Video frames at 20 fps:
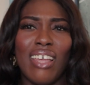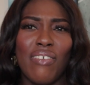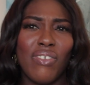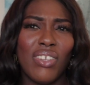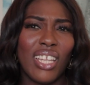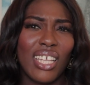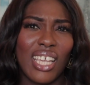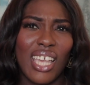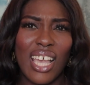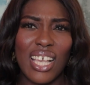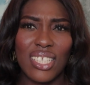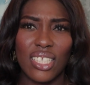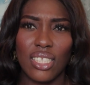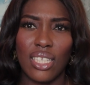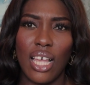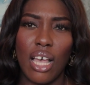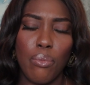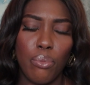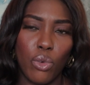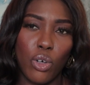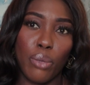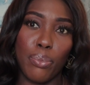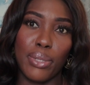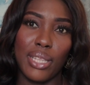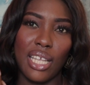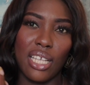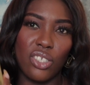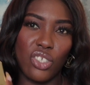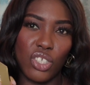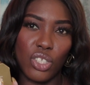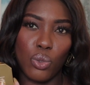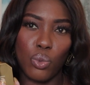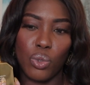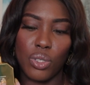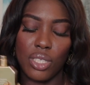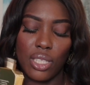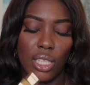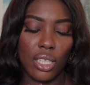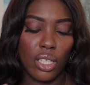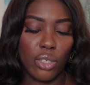I feel like it has a lot more, but that's just the
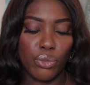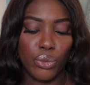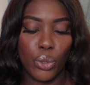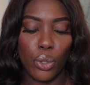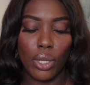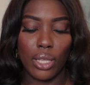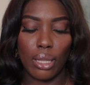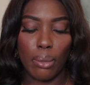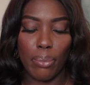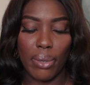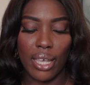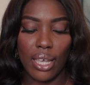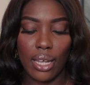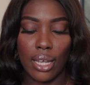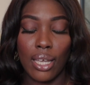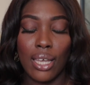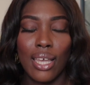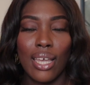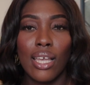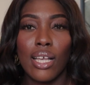ones that they wrote at the back.